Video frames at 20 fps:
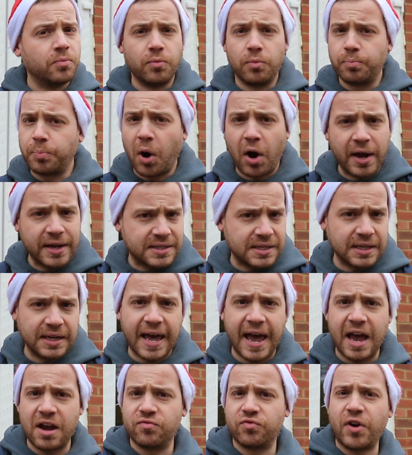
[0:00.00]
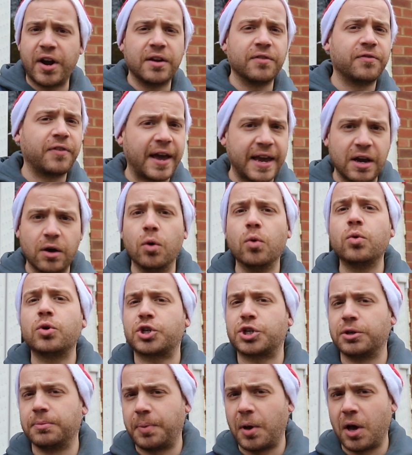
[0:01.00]
buy to let, renovate,
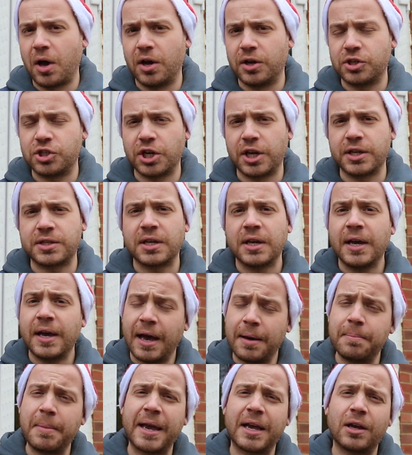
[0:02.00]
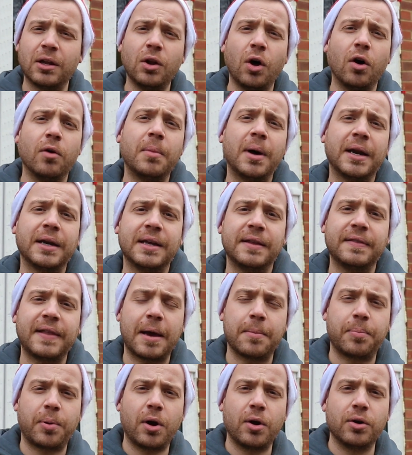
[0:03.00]
auction, purchase, and make a lot of money in
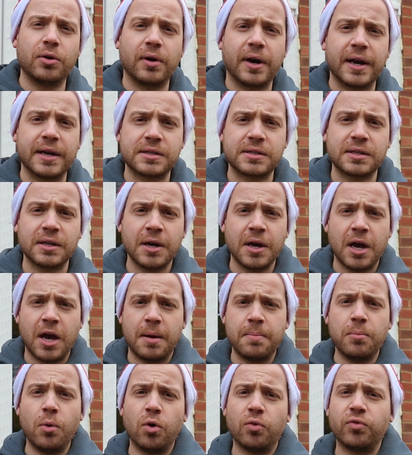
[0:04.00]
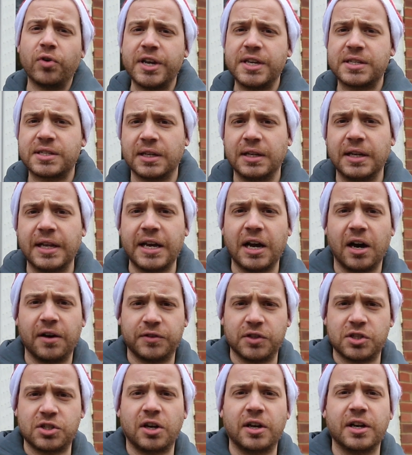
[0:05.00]
that progress. And more recently,
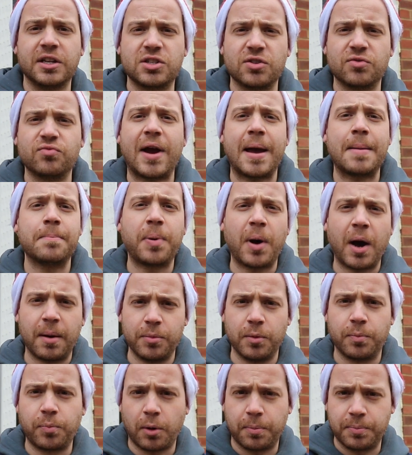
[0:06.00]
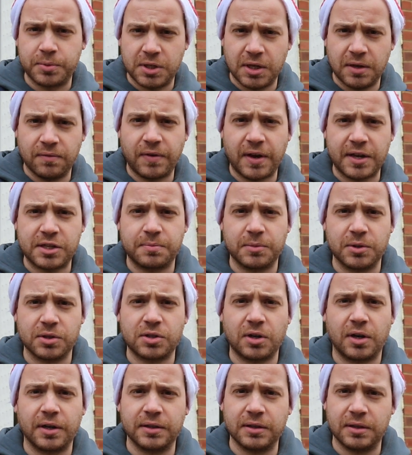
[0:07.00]
I've decided to ramp up the property investment
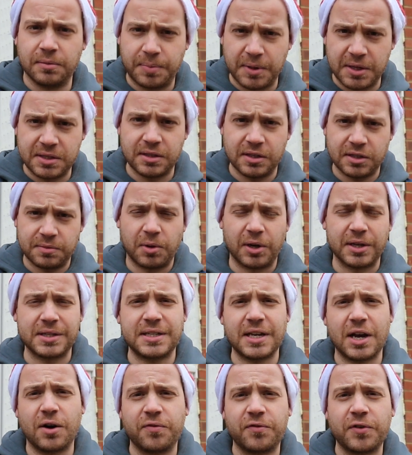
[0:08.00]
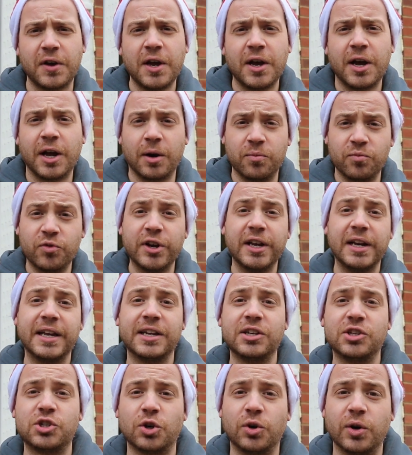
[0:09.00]
side of the business myself, and I'm really
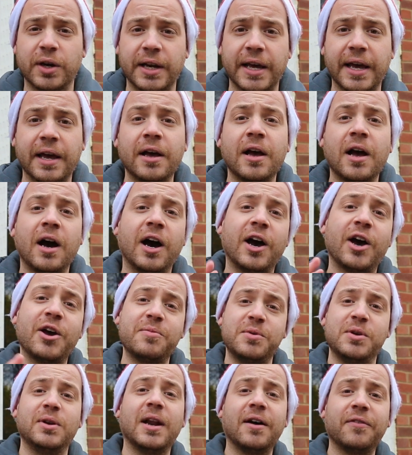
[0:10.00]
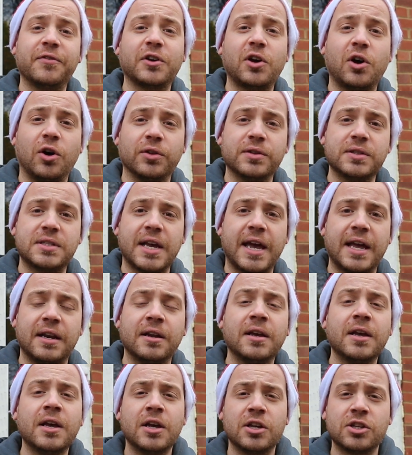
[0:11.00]
enjoying it. I hope you love the
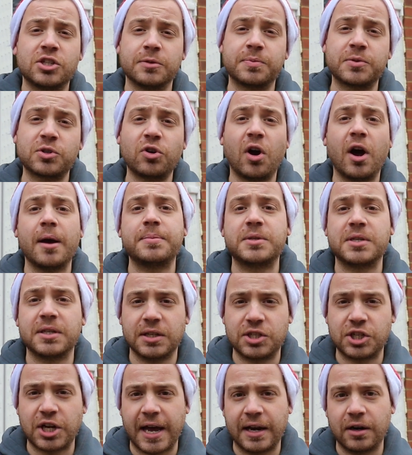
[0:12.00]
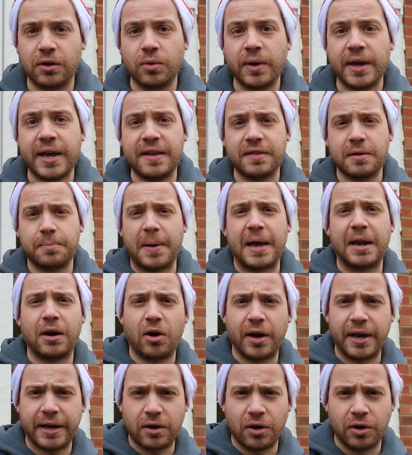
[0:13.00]
content. Subscribe to the channel, hit the bell
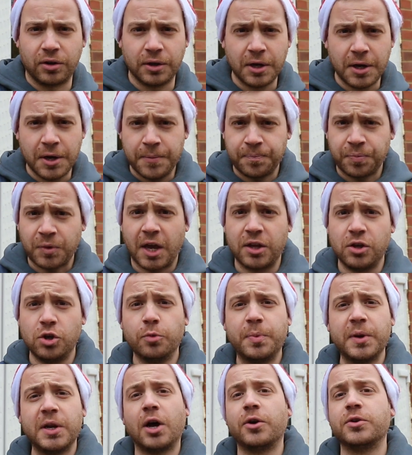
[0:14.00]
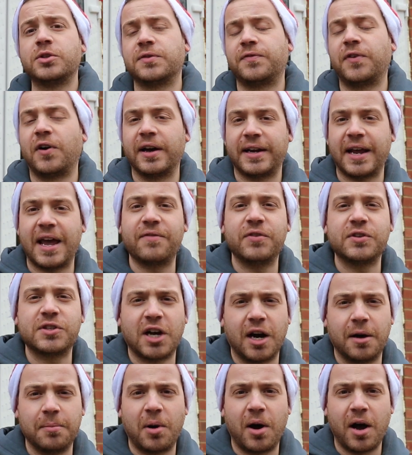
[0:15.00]
icon, and you'll be notified every
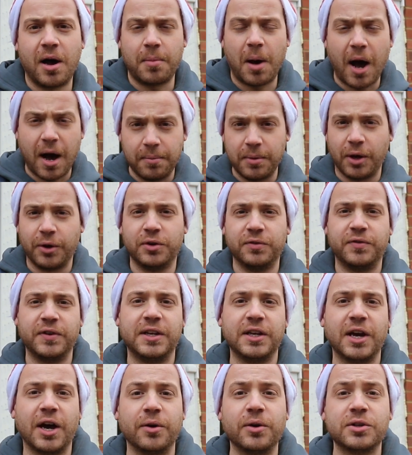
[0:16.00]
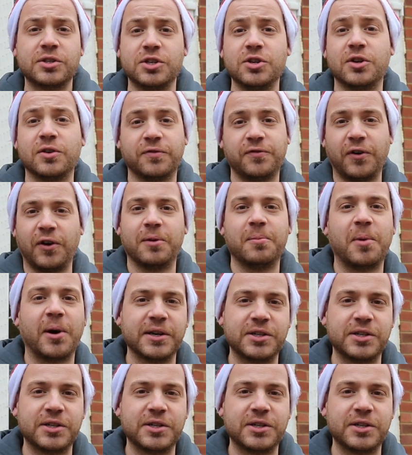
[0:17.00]
time I upload a video so you can follow my